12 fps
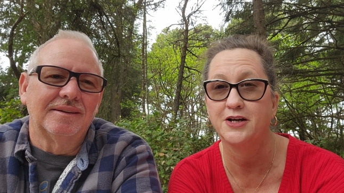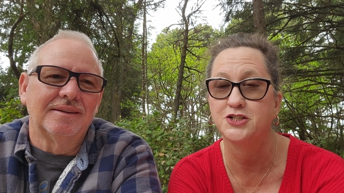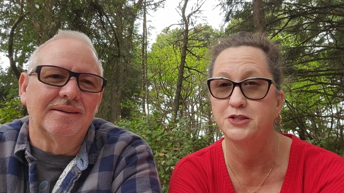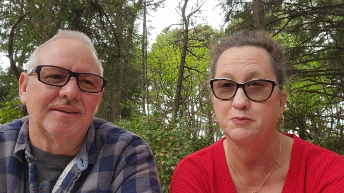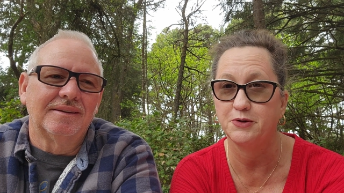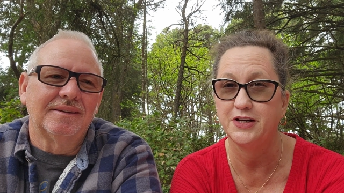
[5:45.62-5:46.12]

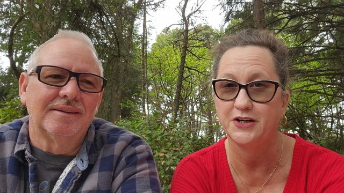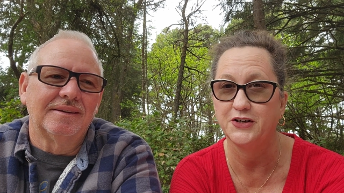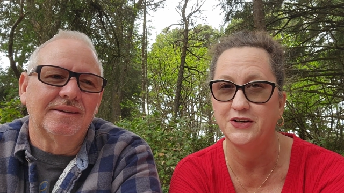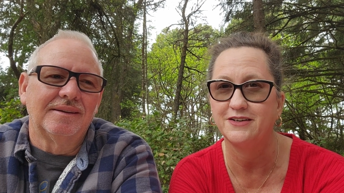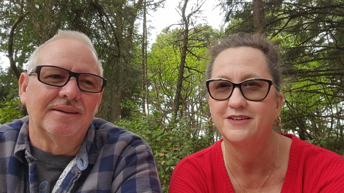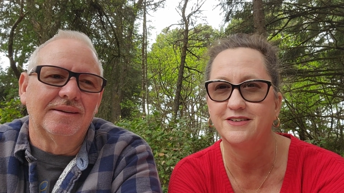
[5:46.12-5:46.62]
Speaker 1: actually pretty
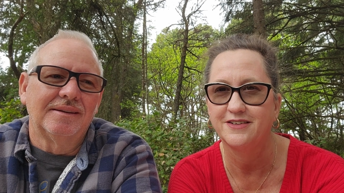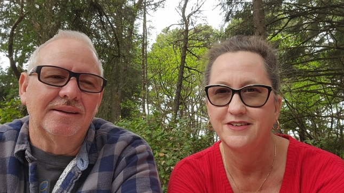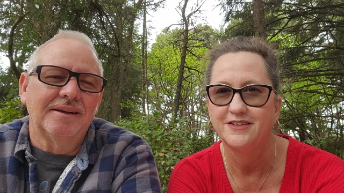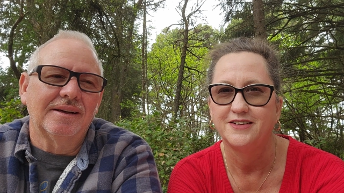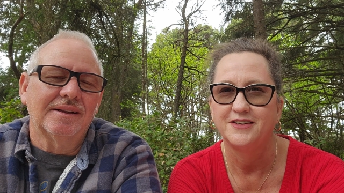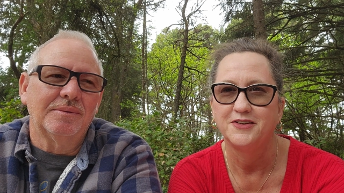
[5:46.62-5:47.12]
good.
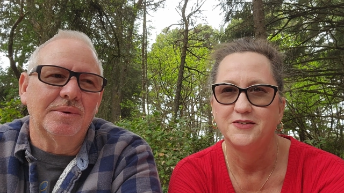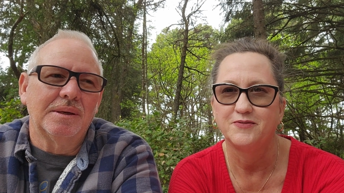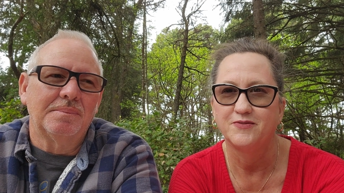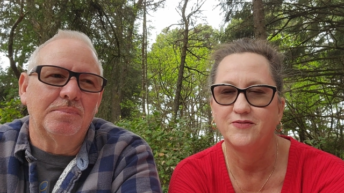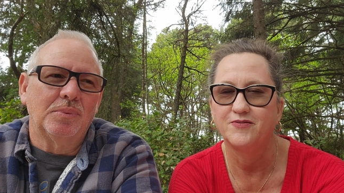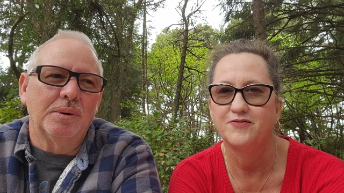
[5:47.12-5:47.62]
Speaker 2: Yeah. Then
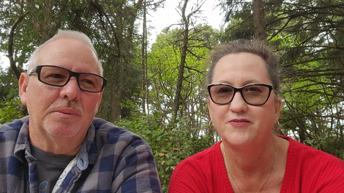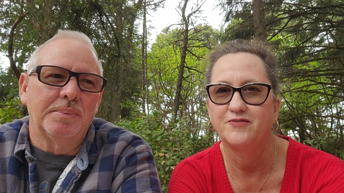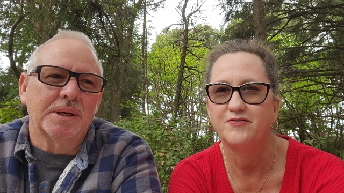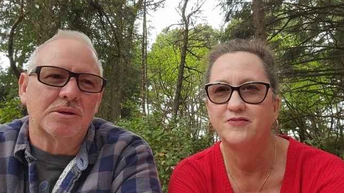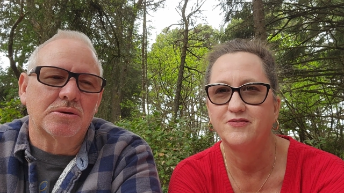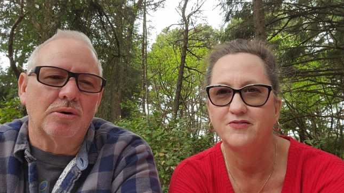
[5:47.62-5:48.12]
we we
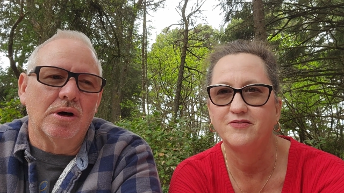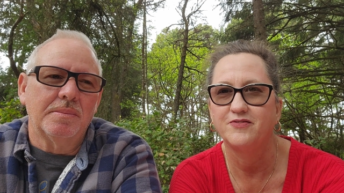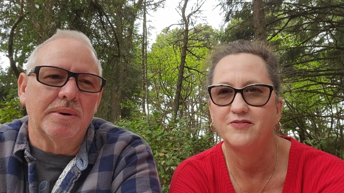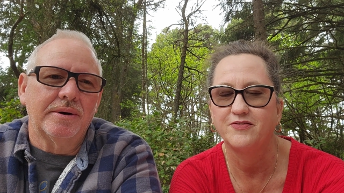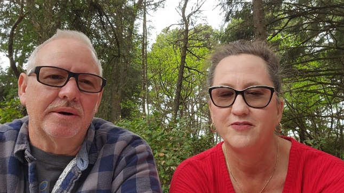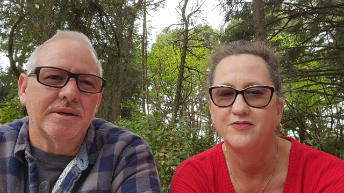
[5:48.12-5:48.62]
would pick
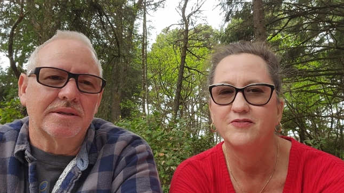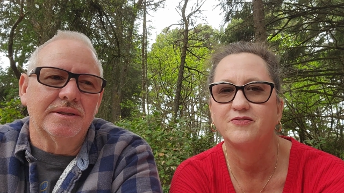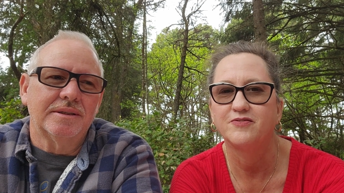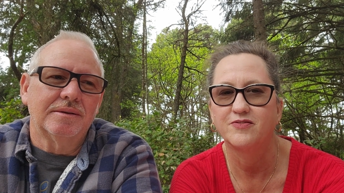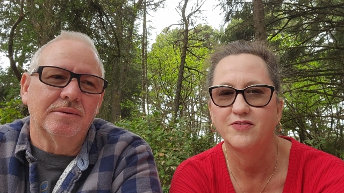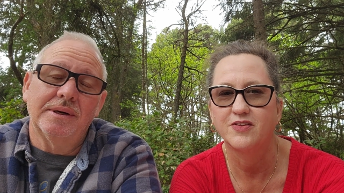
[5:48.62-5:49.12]
strawberries,
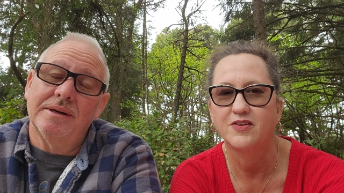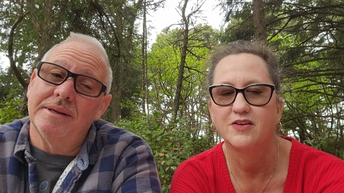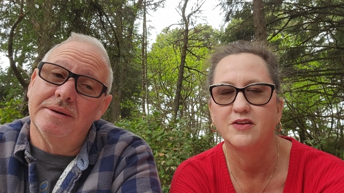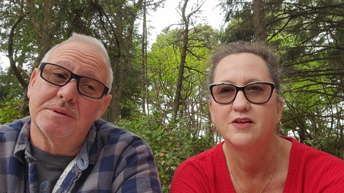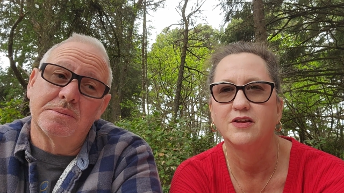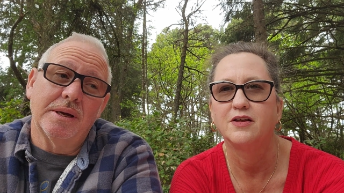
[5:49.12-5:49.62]
and
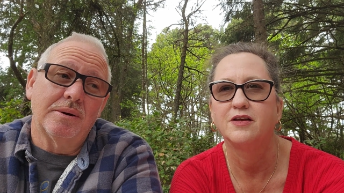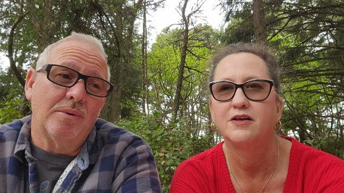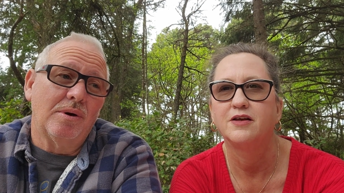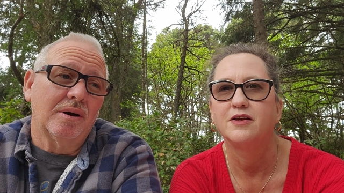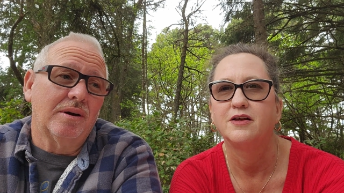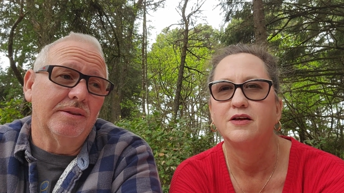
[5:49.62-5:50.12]
well, that was probably
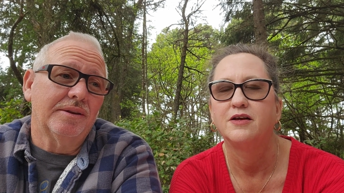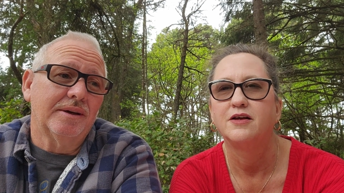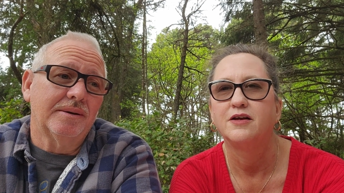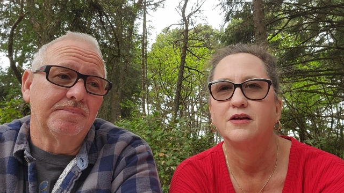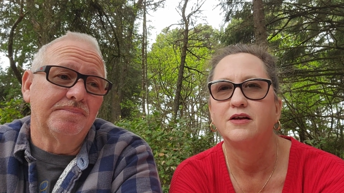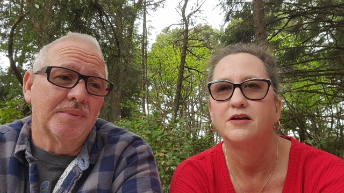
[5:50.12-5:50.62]
wrong on
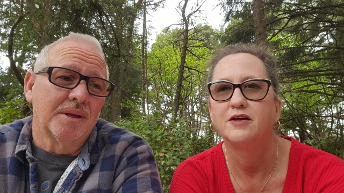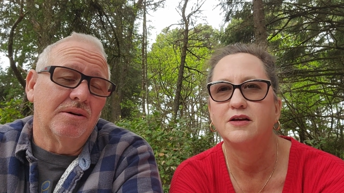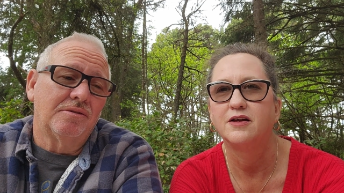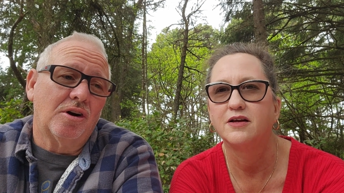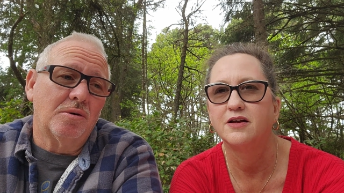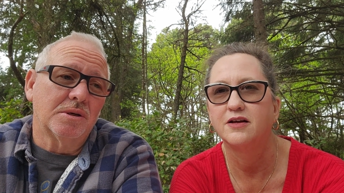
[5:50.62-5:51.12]
the
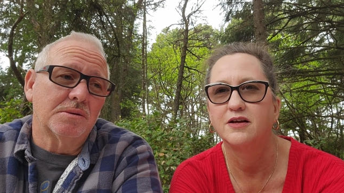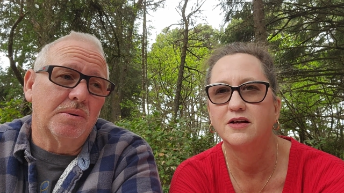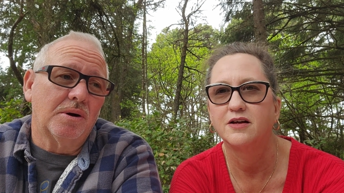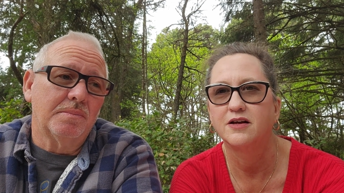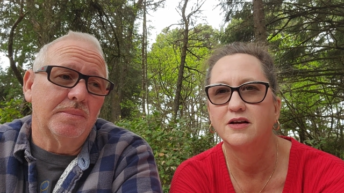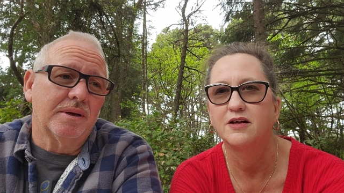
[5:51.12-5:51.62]
farmer's
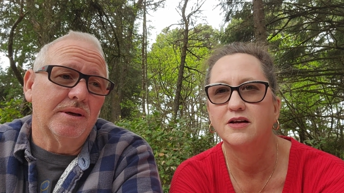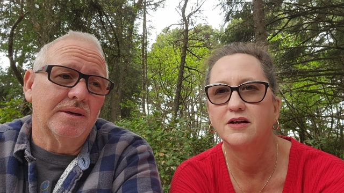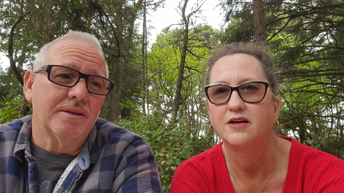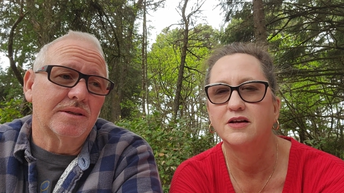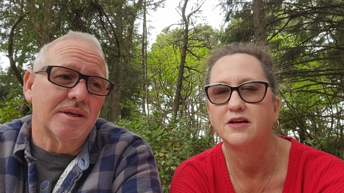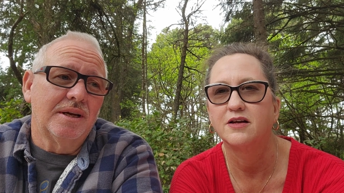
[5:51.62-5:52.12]
part
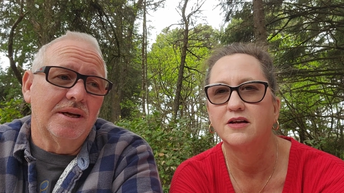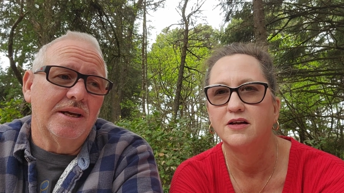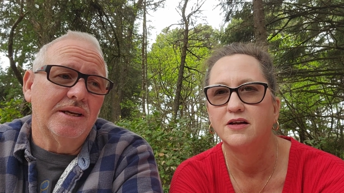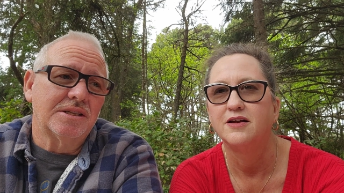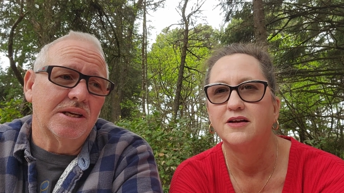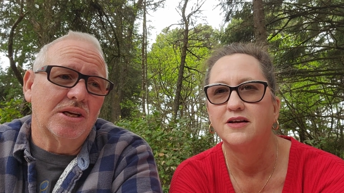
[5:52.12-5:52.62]
because
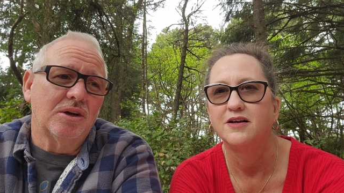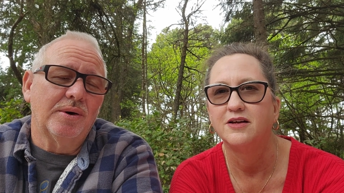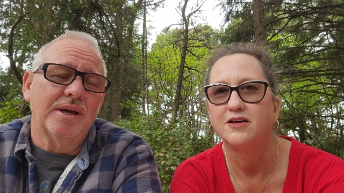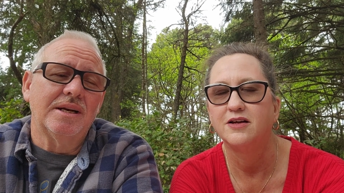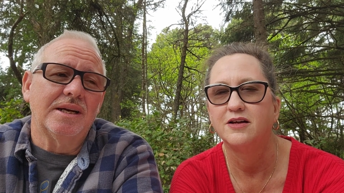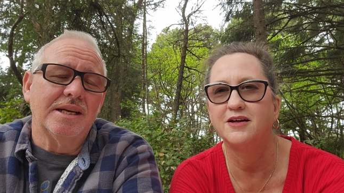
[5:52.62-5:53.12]
he said
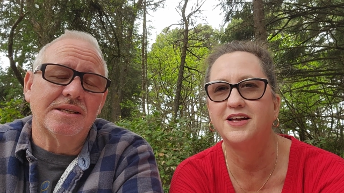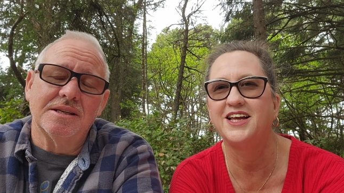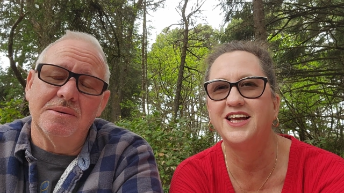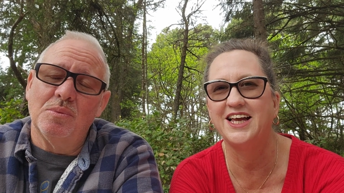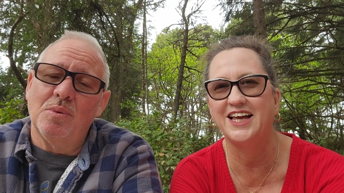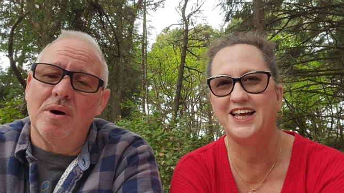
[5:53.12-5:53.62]
go ahead and eat
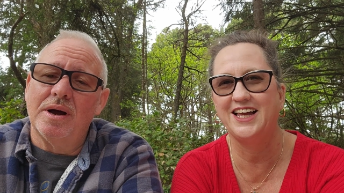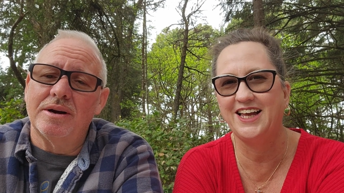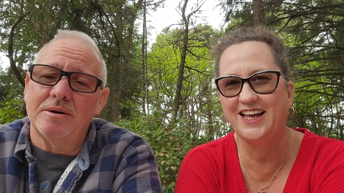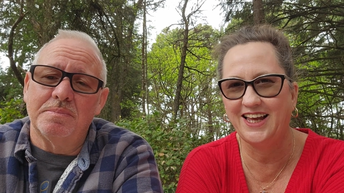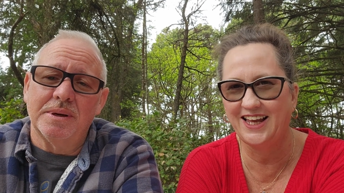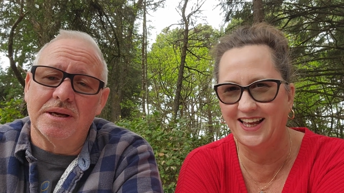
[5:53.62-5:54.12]
some while
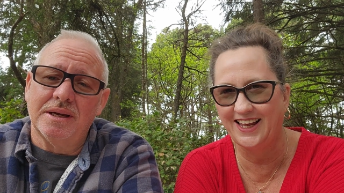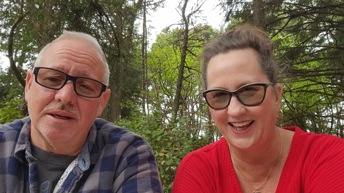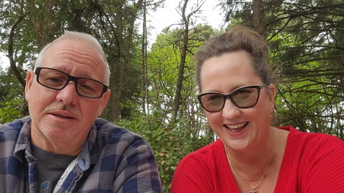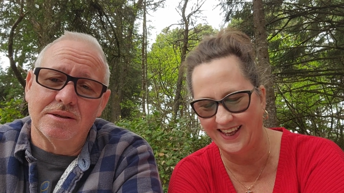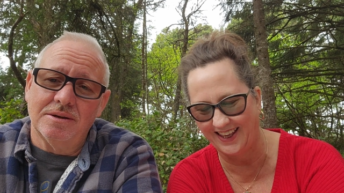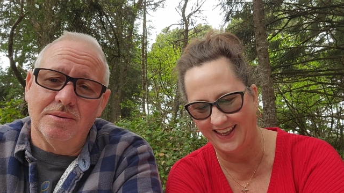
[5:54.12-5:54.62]
you're
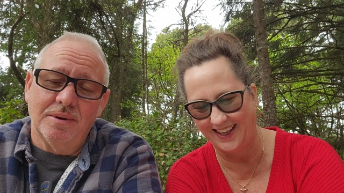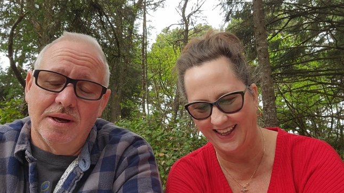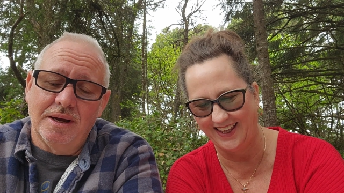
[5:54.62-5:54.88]
picking. So